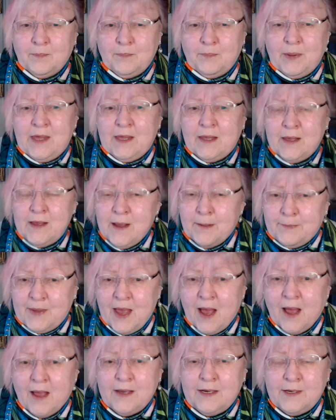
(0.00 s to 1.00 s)
peeking up
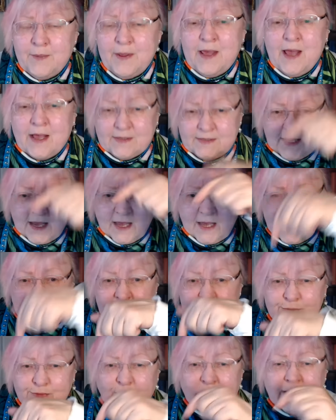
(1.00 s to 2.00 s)
behind me? Yes,
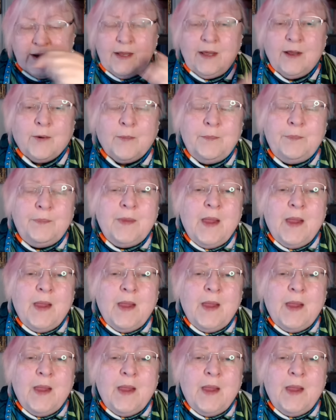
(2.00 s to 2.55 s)
he's right here.